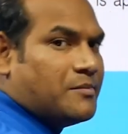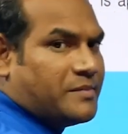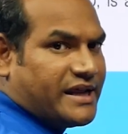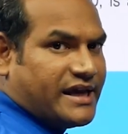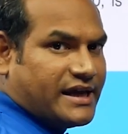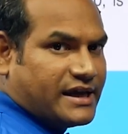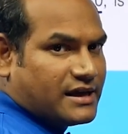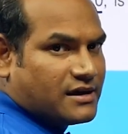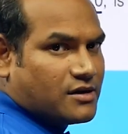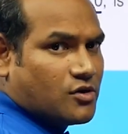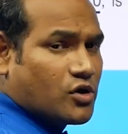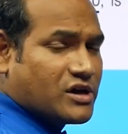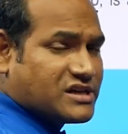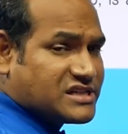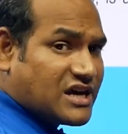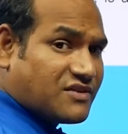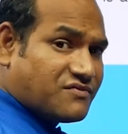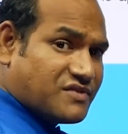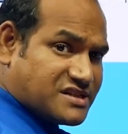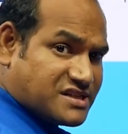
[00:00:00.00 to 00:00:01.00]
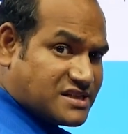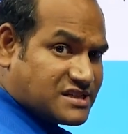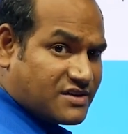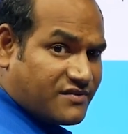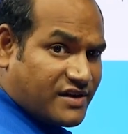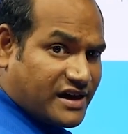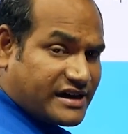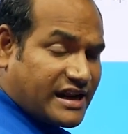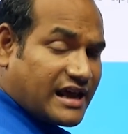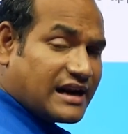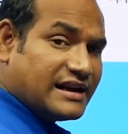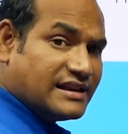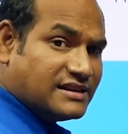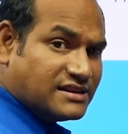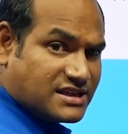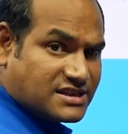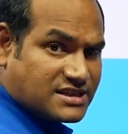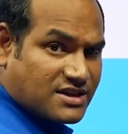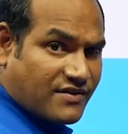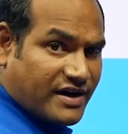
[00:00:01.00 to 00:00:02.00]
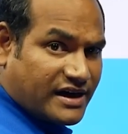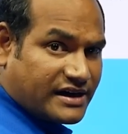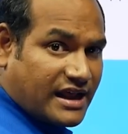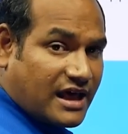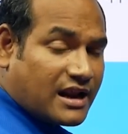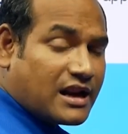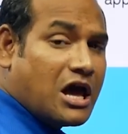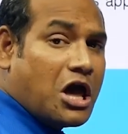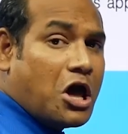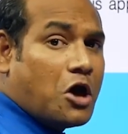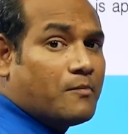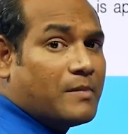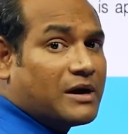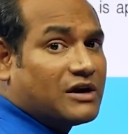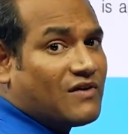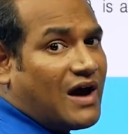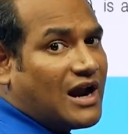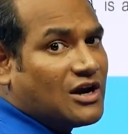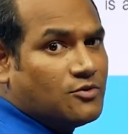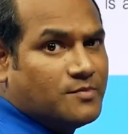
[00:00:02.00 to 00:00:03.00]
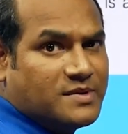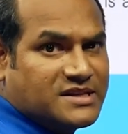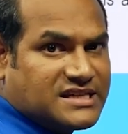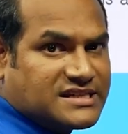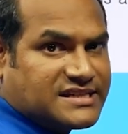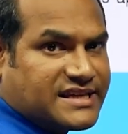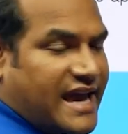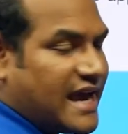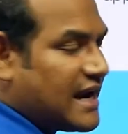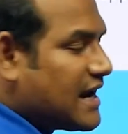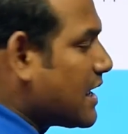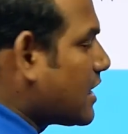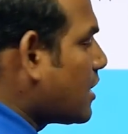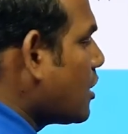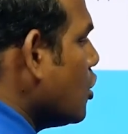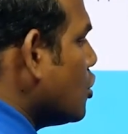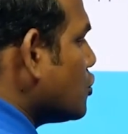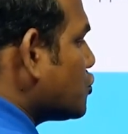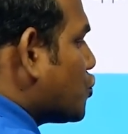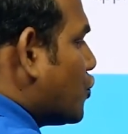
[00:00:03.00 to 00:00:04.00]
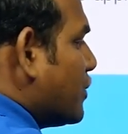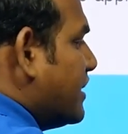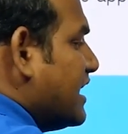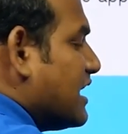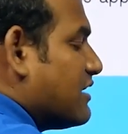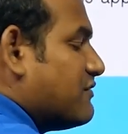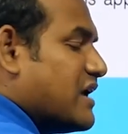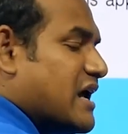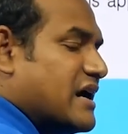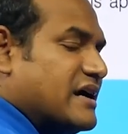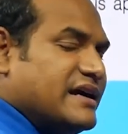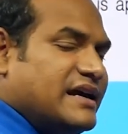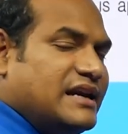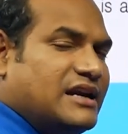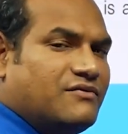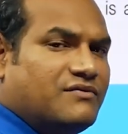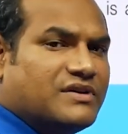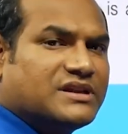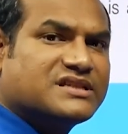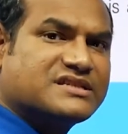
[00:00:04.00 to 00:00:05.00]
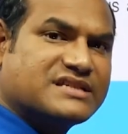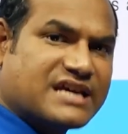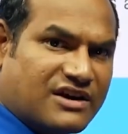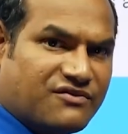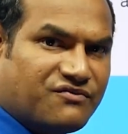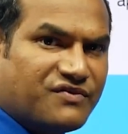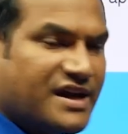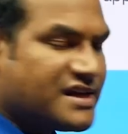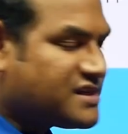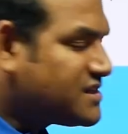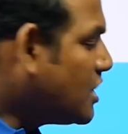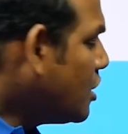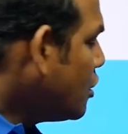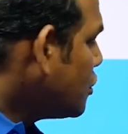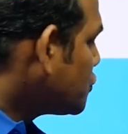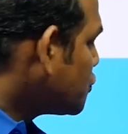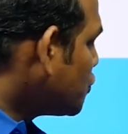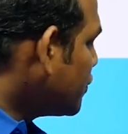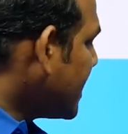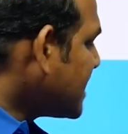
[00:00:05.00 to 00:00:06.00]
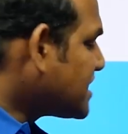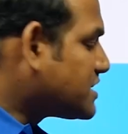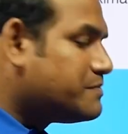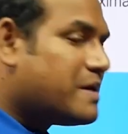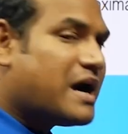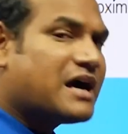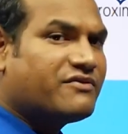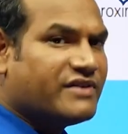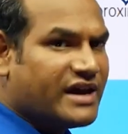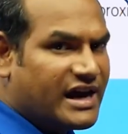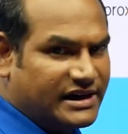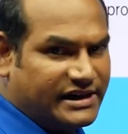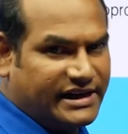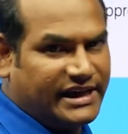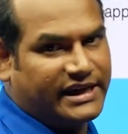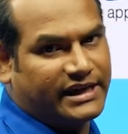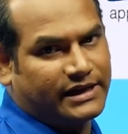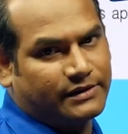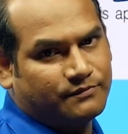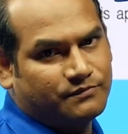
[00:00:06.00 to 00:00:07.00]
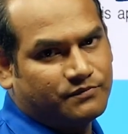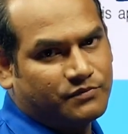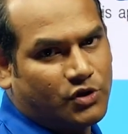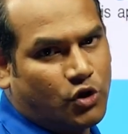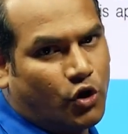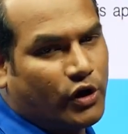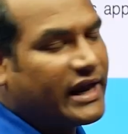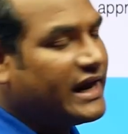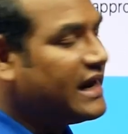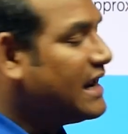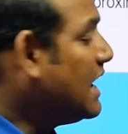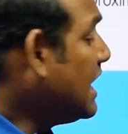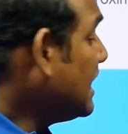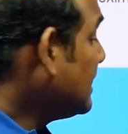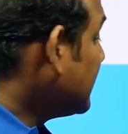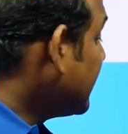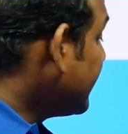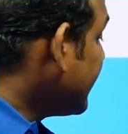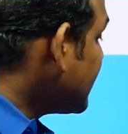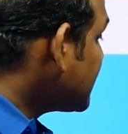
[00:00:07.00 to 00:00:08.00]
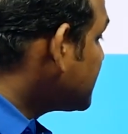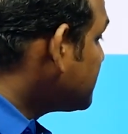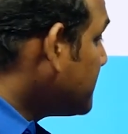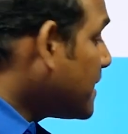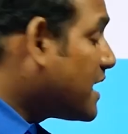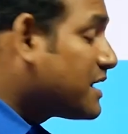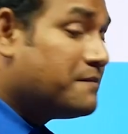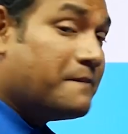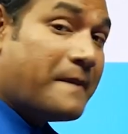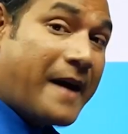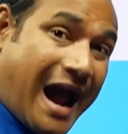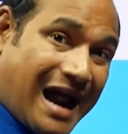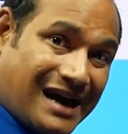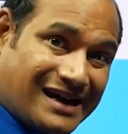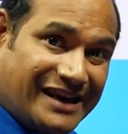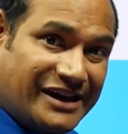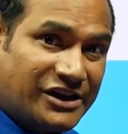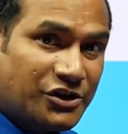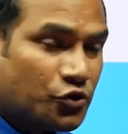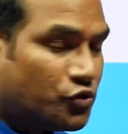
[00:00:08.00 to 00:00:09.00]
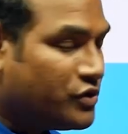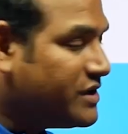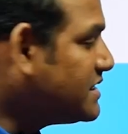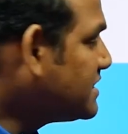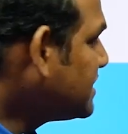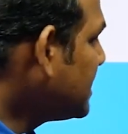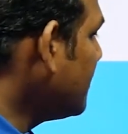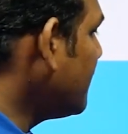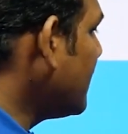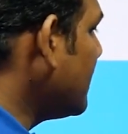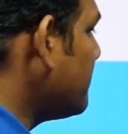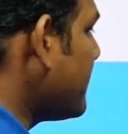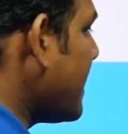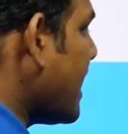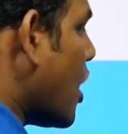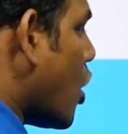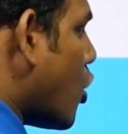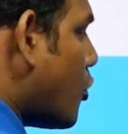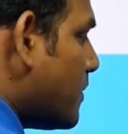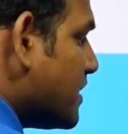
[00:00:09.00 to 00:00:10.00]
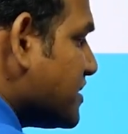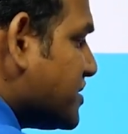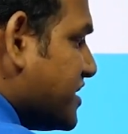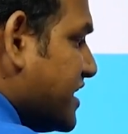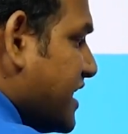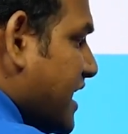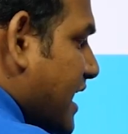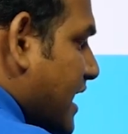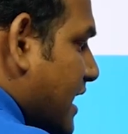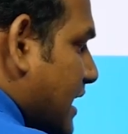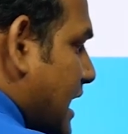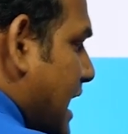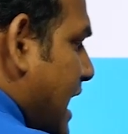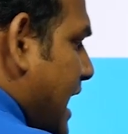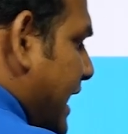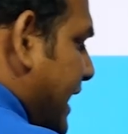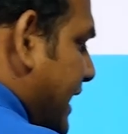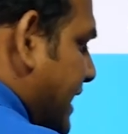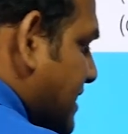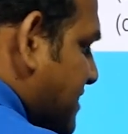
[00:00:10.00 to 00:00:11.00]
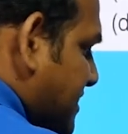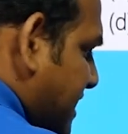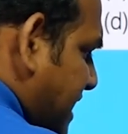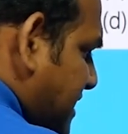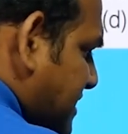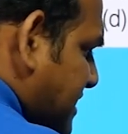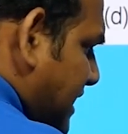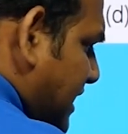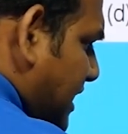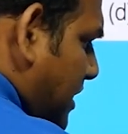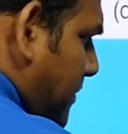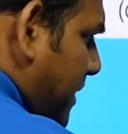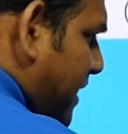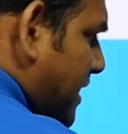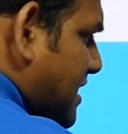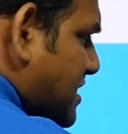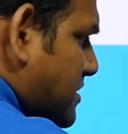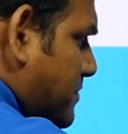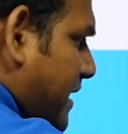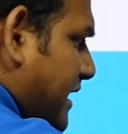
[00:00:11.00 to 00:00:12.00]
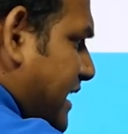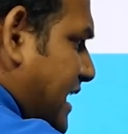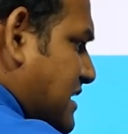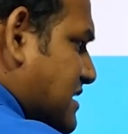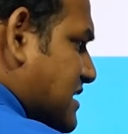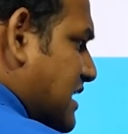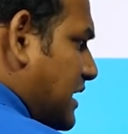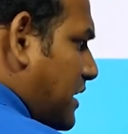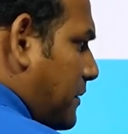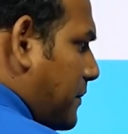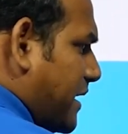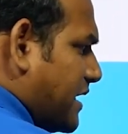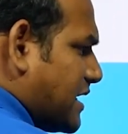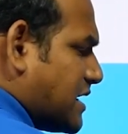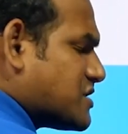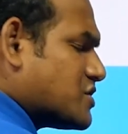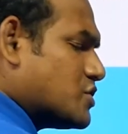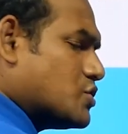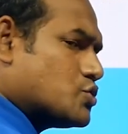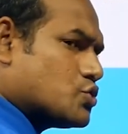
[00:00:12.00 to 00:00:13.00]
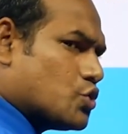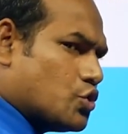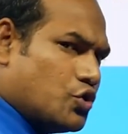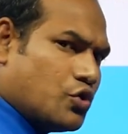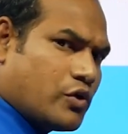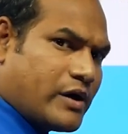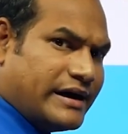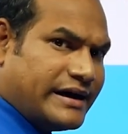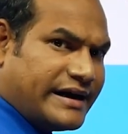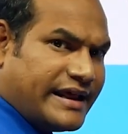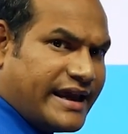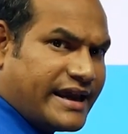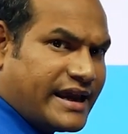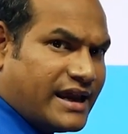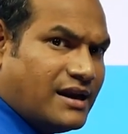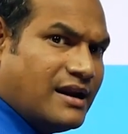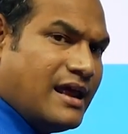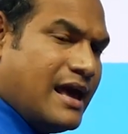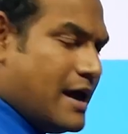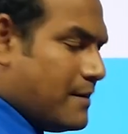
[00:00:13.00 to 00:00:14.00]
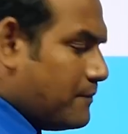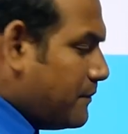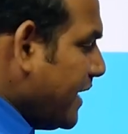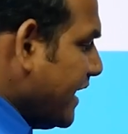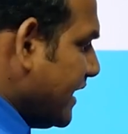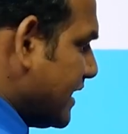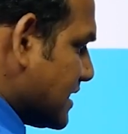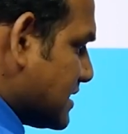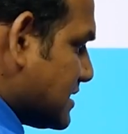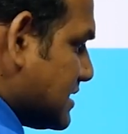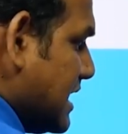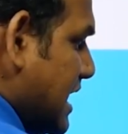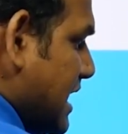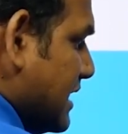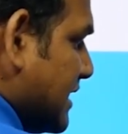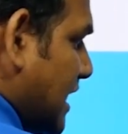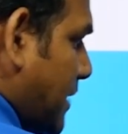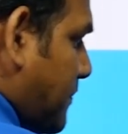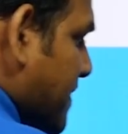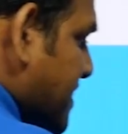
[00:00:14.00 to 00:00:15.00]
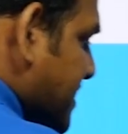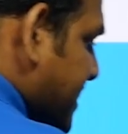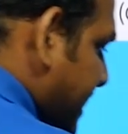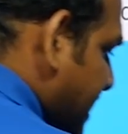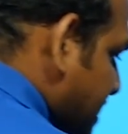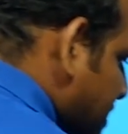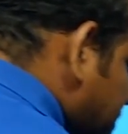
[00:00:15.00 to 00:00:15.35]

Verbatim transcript: i am taking okay surface is the vector length is the vector but volume is a scalar so here we are dealing with the surface so s bar we are taking okay that s bar magnitude is given by how much here it is 10 centimeters by 10 centimeters so so you can take in meters that means it